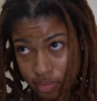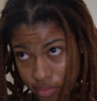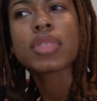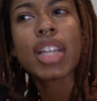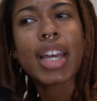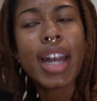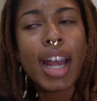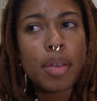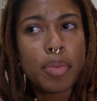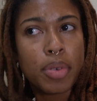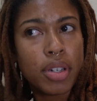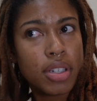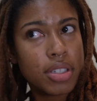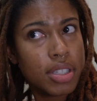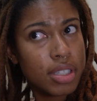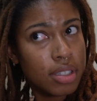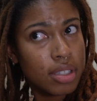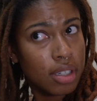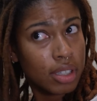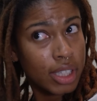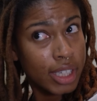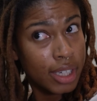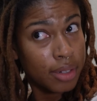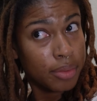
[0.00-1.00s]
And I
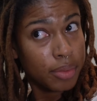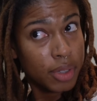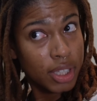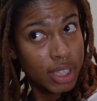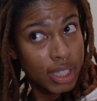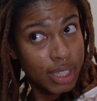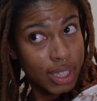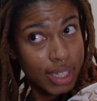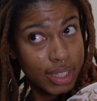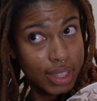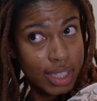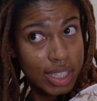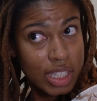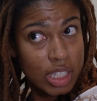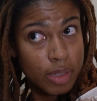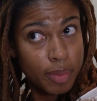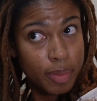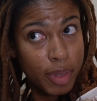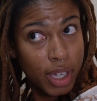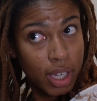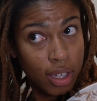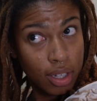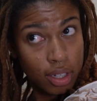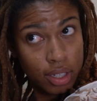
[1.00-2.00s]
personally really like the
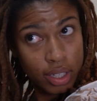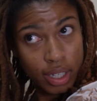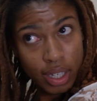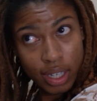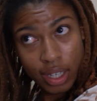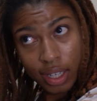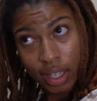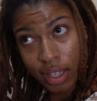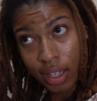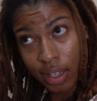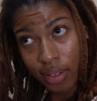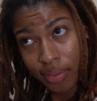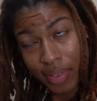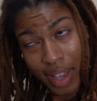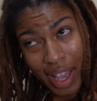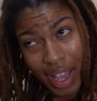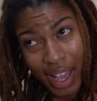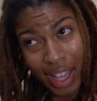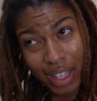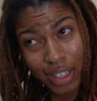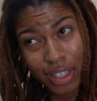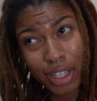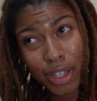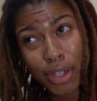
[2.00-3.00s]
smell of
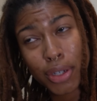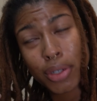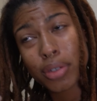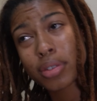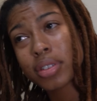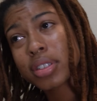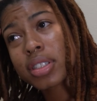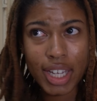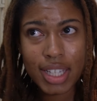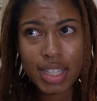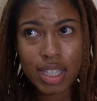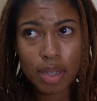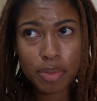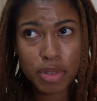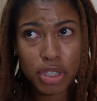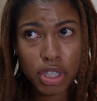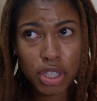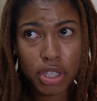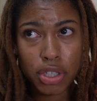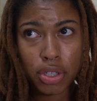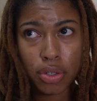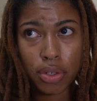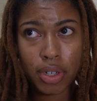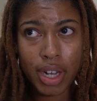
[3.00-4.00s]
aloe. It's up
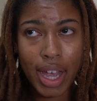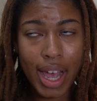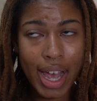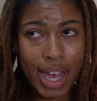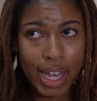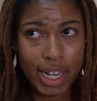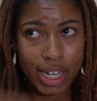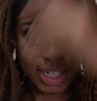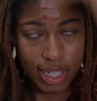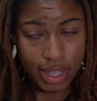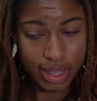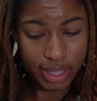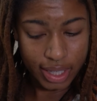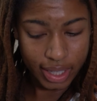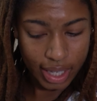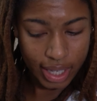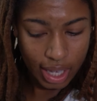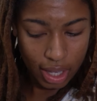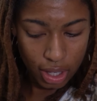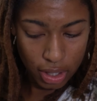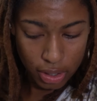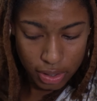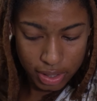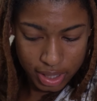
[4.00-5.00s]
to you to add anything
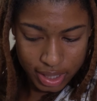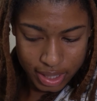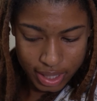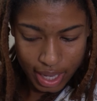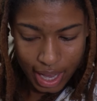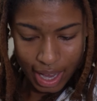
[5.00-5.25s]
else.